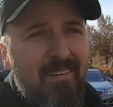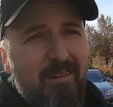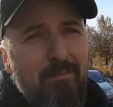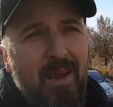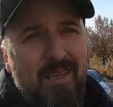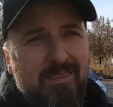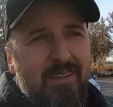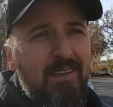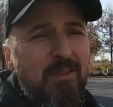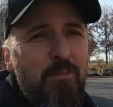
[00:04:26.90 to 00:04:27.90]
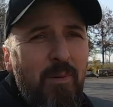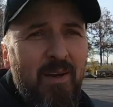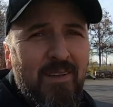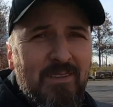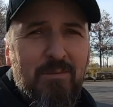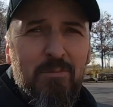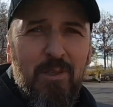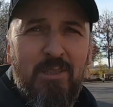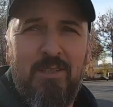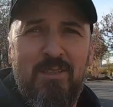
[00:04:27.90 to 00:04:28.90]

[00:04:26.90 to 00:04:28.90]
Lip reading: an amazing experience which